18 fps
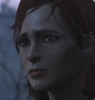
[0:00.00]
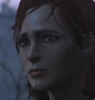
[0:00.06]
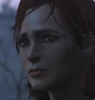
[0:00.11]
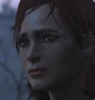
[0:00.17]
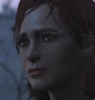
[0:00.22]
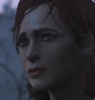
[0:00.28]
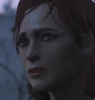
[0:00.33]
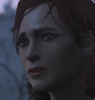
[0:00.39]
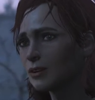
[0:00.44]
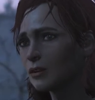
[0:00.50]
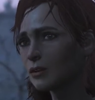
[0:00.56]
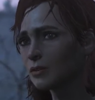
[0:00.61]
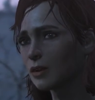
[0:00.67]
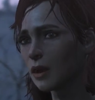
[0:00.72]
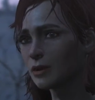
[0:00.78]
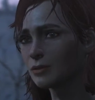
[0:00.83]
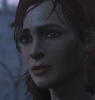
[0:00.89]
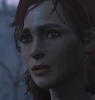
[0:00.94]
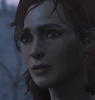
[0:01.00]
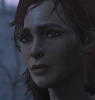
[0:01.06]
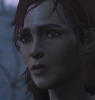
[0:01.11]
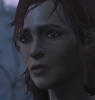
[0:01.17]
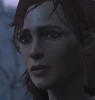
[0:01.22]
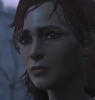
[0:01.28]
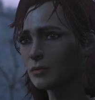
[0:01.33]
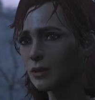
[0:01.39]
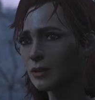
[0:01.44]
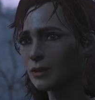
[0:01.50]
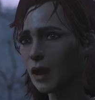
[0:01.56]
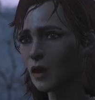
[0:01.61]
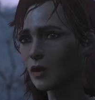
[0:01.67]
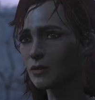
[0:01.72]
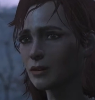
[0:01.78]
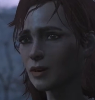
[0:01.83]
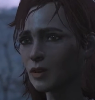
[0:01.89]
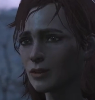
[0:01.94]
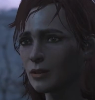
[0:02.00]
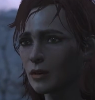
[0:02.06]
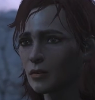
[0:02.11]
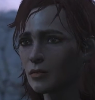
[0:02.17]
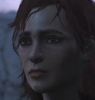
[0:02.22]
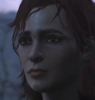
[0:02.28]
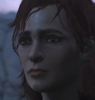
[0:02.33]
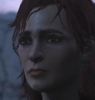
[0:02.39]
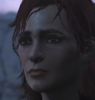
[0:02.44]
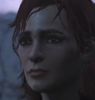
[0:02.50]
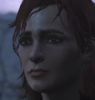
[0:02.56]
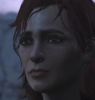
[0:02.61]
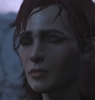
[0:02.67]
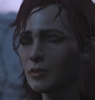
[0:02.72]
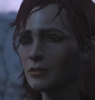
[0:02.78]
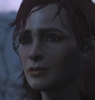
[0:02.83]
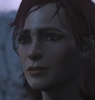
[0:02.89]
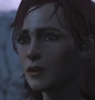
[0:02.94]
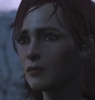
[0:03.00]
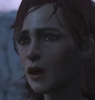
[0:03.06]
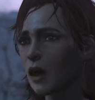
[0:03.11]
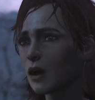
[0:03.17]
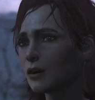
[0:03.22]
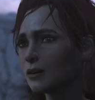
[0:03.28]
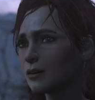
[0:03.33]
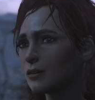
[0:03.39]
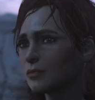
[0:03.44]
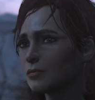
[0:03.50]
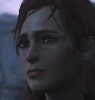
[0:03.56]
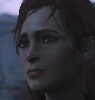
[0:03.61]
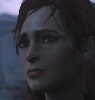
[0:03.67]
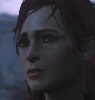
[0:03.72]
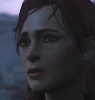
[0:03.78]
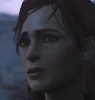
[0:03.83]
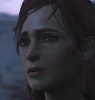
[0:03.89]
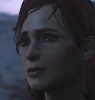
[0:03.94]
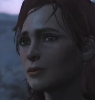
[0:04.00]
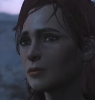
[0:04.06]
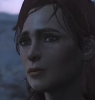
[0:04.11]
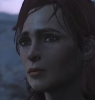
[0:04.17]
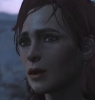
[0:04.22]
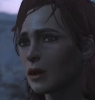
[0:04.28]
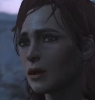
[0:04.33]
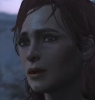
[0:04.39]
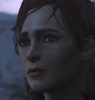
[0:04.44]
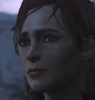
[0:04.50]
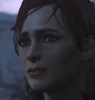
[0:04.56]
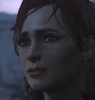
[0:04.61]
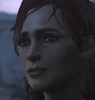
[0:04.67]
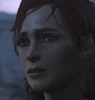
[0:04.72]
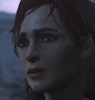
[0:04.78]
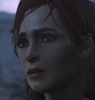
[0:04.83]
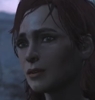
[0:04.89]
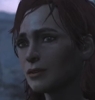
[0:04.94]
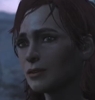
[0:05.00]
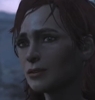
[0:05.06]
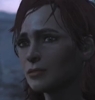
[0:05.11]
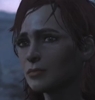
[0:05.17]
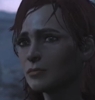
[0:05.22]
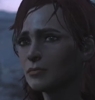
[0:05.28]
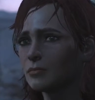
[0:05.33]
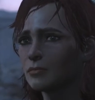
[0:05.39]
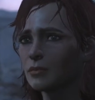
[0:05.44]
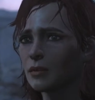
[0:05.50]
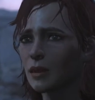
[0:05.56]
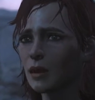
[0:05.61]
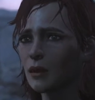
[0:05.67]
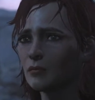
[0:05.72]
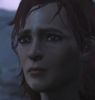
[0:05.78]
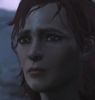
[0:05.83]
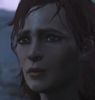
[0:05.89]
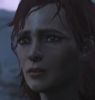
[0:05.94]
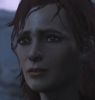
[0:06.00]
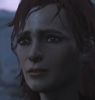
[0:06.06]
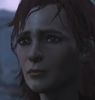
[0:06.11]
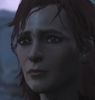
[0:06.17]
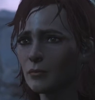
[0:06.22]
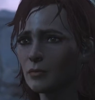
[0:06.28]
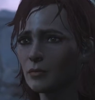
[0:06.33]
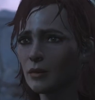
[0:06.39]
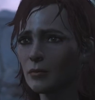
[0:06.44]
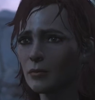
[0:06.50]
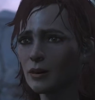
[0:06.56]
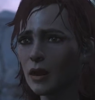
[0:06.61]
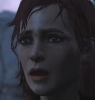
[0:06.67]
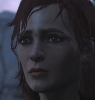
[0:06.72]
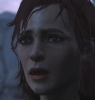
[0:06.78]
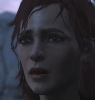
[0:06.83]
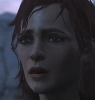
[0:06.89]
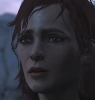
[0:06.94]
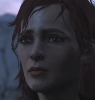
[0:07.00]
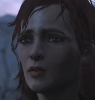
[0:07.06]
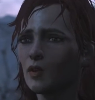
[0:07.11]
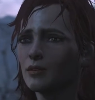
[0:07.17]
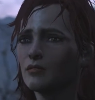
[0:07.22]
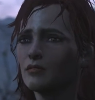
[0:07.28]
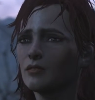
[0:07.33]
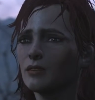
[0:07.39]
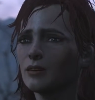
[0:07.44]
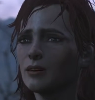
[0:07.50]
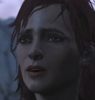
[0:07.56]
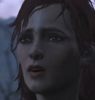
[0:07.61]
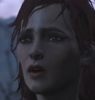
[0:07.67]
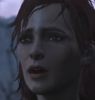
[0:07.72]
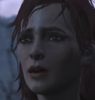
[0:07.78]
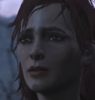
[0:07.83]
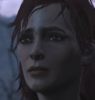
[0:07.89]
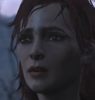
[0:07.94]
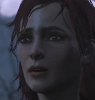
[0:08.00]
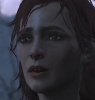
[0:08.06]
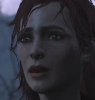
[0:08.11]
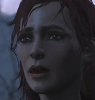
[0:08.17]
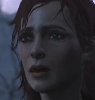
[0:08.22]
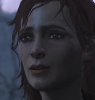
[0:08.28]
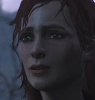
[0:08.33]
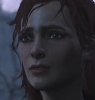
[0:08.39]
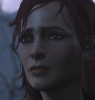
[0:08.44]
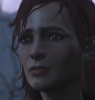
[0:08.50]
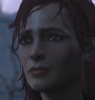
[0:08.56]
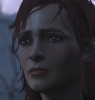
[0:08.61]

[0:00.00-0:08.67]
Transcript: Sneaking doses when I think you aren't looking. Worst of all, it's been making me sick. I've been spitting blood and I don't feel right inside.